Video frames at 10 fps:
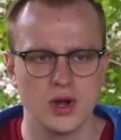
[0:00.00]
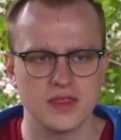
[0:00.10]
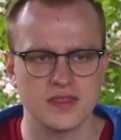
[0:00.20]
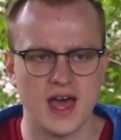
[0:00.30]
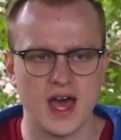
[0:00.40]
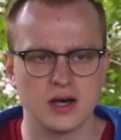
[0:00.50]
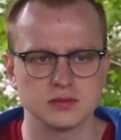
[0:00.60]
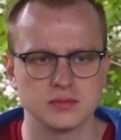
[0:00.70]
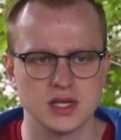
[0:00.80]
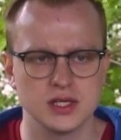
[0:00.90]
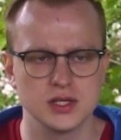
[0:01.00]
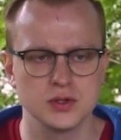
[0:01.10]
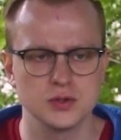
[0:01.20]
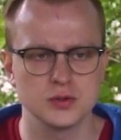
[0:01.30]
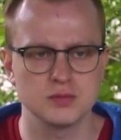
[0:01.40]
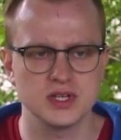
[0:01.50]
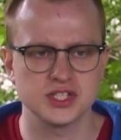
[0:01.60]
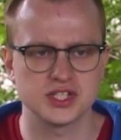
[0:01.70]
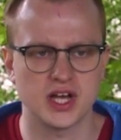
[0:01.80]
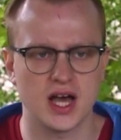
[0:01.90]
Without me you'd
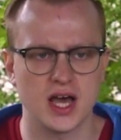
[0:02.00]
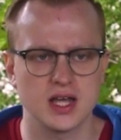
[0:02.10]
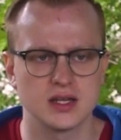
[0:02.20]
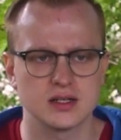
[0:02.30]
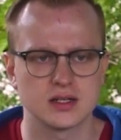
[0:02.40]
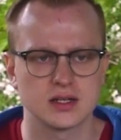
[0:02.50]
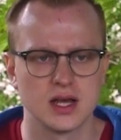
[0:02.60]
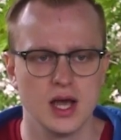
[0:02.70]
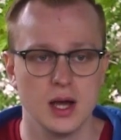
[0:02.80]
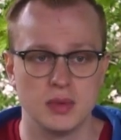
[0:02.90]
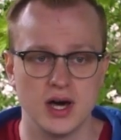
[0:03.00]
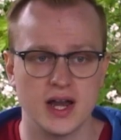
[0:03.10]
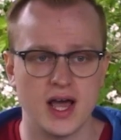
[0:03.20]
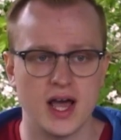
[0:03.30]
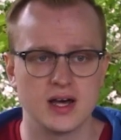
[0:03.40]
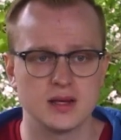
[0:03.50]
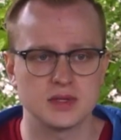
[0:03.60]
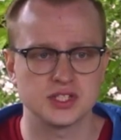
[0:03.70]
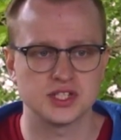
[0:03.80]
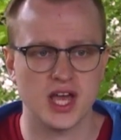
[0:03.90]
be shining, but
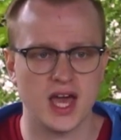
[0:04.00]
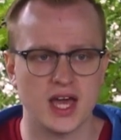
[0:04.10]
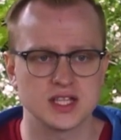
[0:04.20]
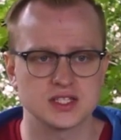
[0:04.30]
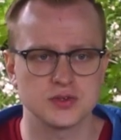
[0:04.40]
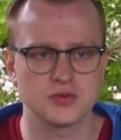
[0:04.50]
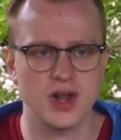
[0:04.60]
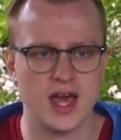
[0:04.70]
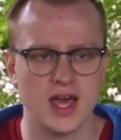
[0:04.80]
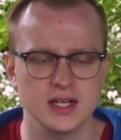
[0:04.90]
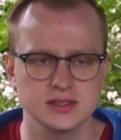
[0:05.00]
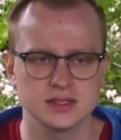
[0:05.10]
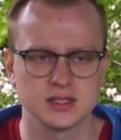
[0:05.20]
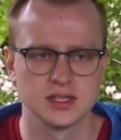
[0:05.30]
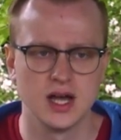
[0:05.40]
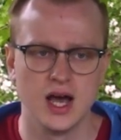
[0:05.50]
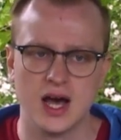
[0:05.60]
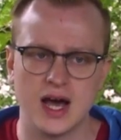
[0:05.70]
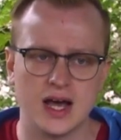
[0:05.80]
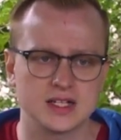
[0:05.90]
I'm a chance of
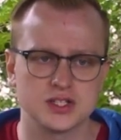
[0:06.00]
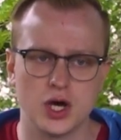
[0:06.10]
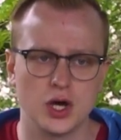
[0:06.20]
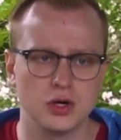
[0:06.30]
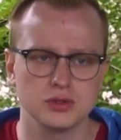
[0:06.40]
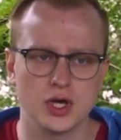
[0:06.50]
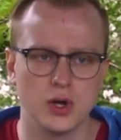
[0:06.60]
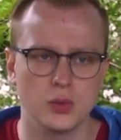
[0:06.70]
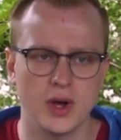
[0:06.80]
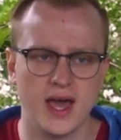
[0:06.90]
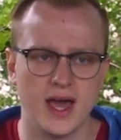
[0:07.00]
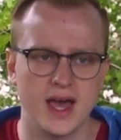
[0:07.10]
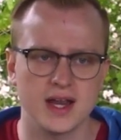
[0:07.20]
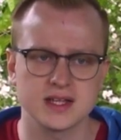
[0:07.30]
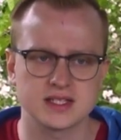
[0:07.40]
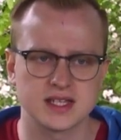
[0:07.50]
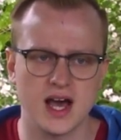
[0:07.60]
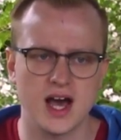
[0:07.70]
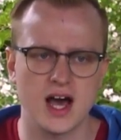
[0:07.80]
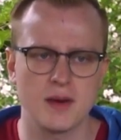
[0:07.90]
rain. I don't know when it's
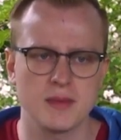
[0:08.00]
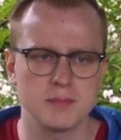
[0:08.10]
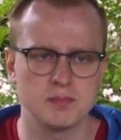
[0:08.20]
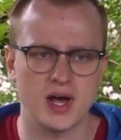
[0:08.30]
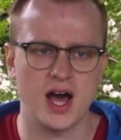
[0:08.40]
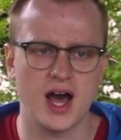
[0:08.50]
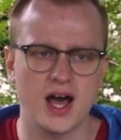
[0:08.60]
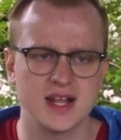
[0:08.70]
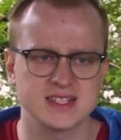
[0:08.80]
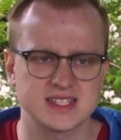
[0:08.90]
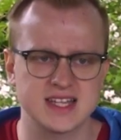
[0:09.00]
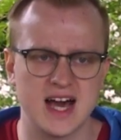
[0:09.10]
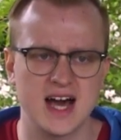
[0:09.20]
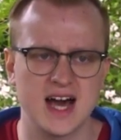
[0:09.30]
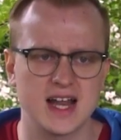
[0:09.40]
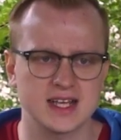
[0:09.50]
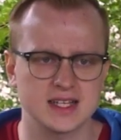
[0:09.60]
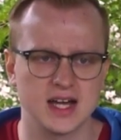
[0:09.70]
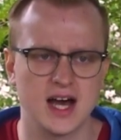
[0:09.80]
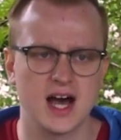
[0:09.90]
coming, but it's
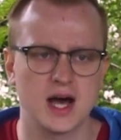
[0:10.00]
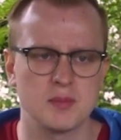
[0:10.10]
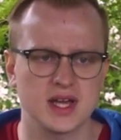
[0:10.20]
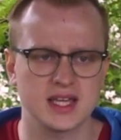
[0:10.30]
gonna come